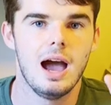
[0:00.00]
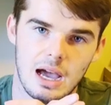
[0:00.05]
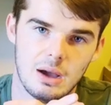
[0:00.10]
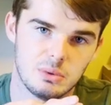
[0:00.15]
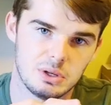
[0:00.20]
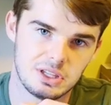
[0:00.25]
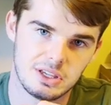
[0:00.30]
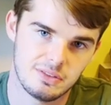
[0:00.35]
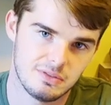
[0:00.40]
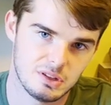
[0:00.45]
I
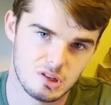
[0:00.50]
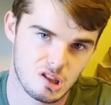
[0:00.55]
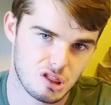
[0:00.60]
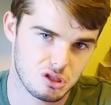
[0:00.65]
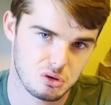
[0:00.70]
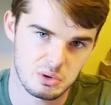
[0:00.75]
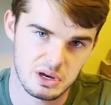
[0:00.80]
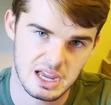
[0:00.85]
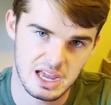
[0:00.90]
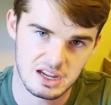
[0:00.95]
would give it a
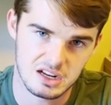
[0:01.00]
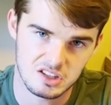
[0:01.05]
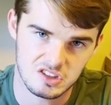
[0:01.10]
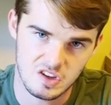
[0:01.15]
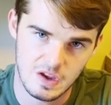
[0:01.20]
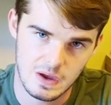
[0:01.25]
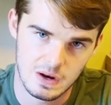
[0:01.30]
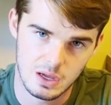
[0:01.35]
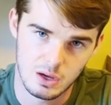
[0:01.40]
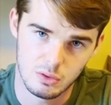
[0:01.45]
3 out of
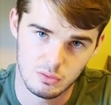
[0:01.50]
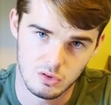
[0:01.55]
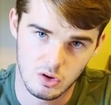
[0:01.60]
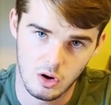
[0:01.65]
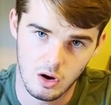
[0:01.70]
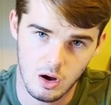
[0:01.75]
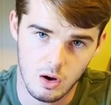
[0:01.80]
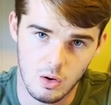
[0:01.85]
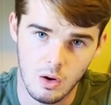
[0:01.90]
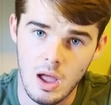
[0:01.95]
10
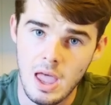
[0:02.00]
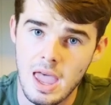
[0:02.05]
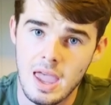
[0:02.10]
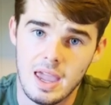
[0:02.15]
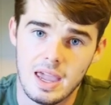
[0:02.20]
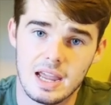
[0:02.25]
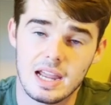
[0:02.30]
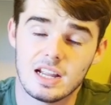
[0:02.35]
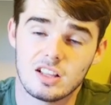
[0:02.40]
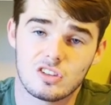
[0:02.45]
overall.
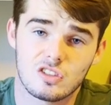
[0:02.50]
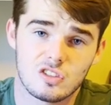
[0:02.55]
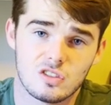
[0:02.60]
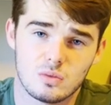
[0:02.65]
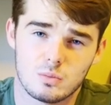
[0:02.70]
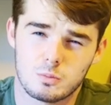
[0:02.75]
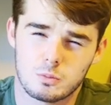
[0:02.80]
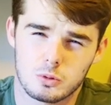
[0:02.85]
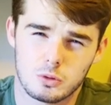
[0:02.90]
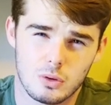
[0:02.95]
It's
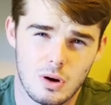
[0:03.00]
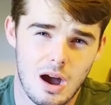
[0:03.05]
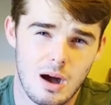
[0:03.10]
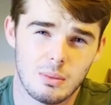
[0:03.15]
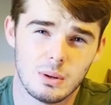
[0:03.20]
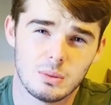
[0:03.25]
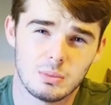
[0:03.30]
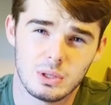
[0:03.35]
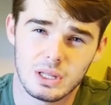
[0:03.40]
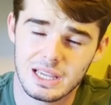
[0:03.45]

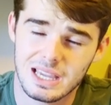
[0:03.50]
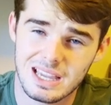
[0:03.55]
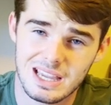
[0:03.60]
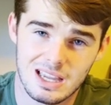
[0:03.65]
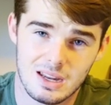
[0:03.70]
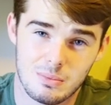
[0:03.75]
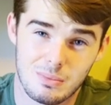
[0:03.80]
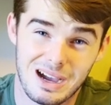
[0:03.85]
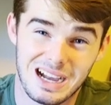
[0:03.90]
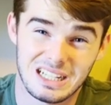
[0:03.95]
probably
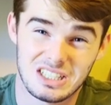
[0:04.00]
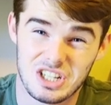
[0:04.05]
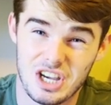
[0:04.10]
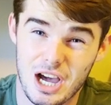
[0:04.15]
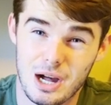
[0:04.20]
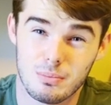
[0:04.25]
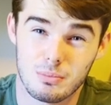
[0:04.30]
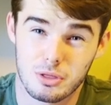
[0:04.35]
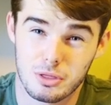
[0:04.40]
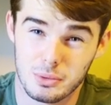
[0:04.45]
in my
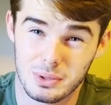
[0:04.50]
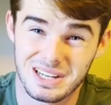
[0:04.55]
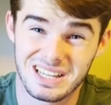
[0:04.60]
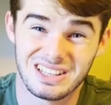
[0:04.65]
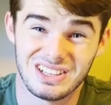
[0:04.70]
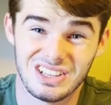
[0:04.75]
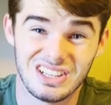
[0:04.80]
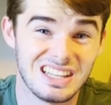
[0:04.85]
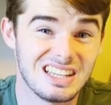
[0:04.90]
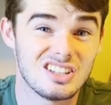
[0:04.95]
top
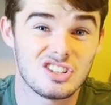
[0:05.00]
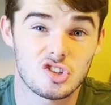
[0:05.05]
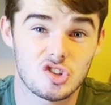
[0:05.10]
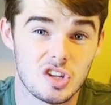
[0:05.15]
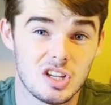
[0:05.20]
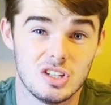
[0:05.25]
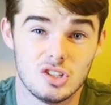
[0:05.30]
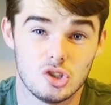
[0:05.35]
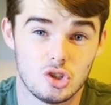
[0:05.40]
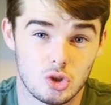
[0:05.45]
three
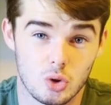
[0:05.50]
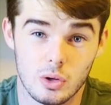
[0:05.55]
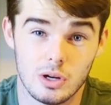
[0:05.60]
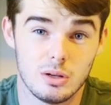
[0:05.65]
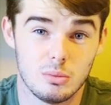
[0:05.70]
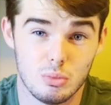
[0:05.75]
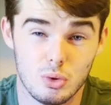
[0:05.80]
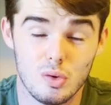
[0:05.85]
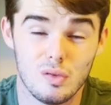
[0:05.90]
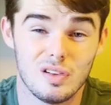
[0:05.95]
least
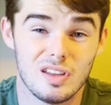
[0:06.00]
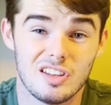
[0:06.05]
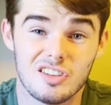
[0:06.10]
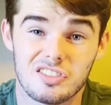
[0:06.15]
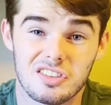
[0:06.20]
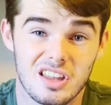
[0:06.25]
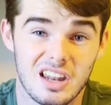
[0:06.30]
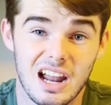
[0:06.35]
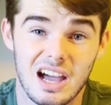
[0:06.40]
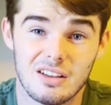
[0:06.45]
enjoyed
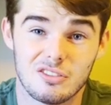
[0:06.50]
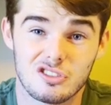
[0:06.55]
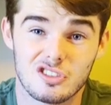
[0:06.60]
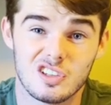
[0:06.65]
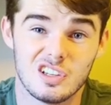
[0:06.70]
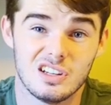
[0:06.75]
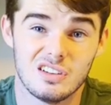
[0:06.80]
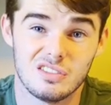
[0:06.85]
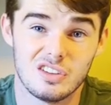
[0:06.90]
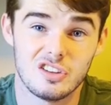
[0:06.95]
movies that I've
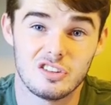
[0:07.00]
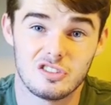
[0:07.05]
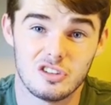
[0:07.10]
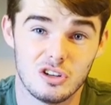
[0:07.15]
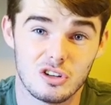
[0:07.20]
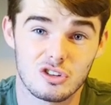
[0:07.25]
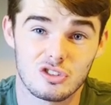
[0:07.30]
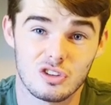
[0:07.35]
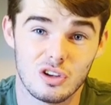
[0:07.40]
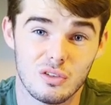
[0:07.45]
seen of this
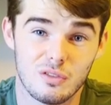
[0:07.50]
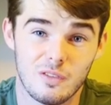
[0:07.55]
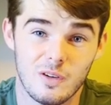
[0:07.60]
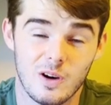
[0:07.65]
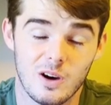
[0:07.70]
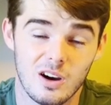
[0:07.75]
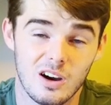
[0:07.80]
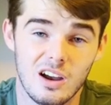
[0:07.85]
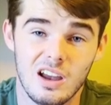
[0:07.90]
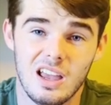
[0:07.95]
year so
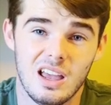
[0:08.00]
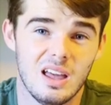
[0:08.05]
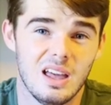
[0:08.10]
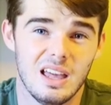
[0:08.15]
far.